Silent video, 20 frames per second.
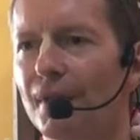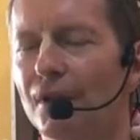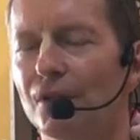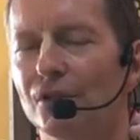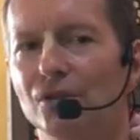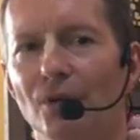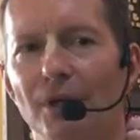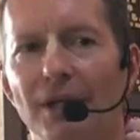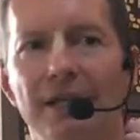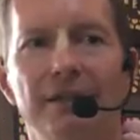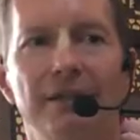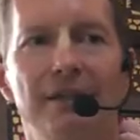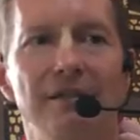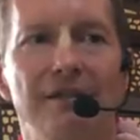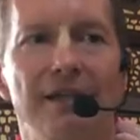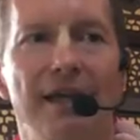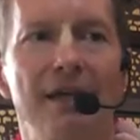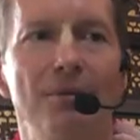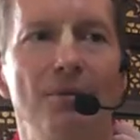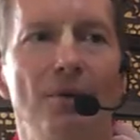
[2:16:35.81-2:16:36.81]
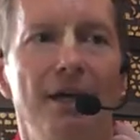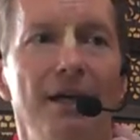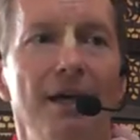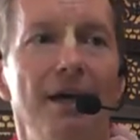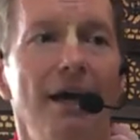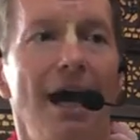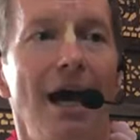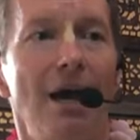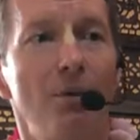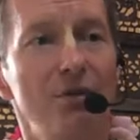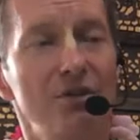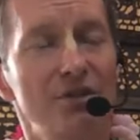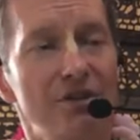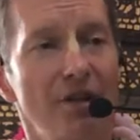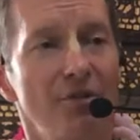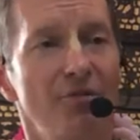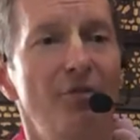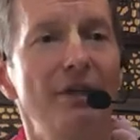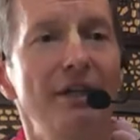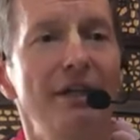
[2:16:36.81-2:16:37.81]
So in the same way, our
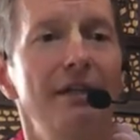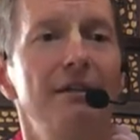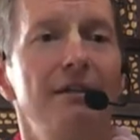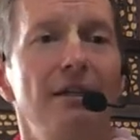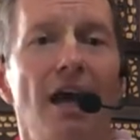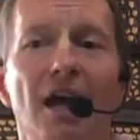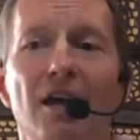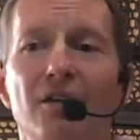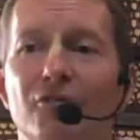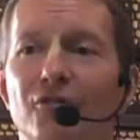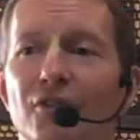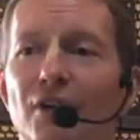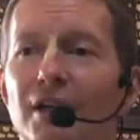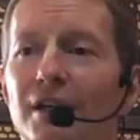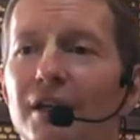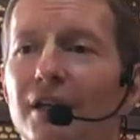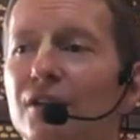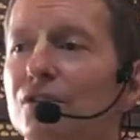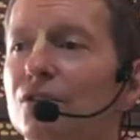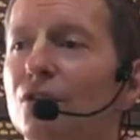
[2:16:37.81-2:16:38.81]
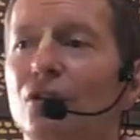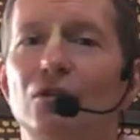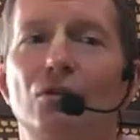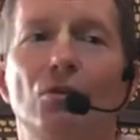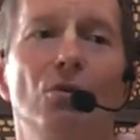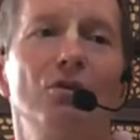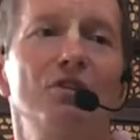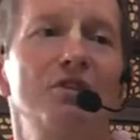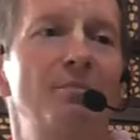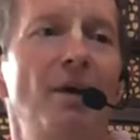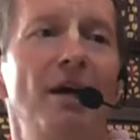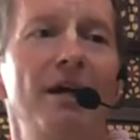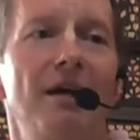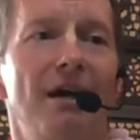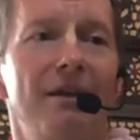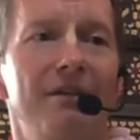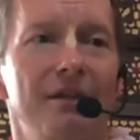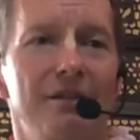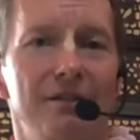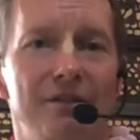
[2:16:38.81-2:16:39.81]
suffering in life is not caused by
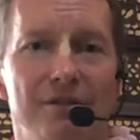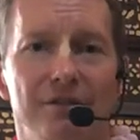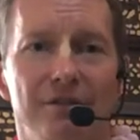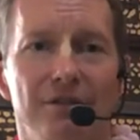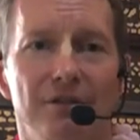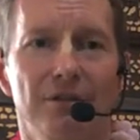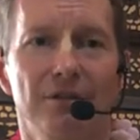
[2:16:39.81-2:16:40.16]
others.